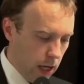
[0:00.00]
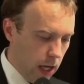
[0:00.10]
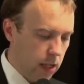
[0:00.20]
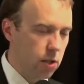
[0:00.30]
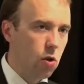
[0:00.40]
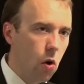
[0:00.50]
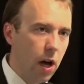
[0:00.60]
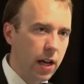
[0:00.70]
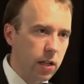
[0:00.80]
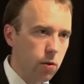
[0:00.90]
It's not
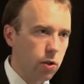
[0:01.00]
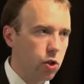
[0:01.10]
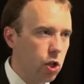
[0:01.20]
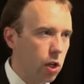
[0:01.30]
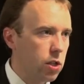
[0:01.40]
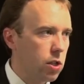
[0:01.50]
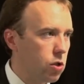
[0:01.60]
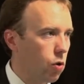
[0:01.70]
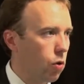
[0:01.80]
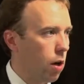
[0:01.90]
adequate just to
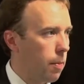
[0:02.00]
talk